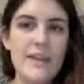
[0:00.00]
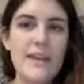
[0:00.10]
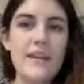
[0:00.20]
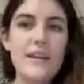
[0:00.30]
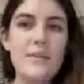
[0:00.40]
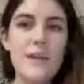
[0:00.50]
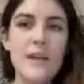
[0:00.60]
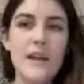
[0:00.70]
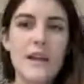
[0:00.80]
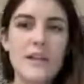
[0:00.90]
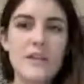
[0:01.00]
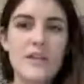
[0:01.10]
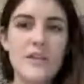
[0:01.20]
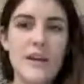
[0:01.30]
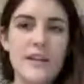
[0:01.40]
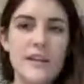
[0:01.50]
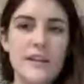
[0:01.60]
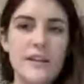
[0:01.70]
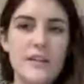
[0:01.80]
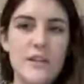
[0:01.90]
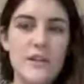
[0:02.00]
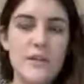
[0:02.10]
it can be kind of distracting too.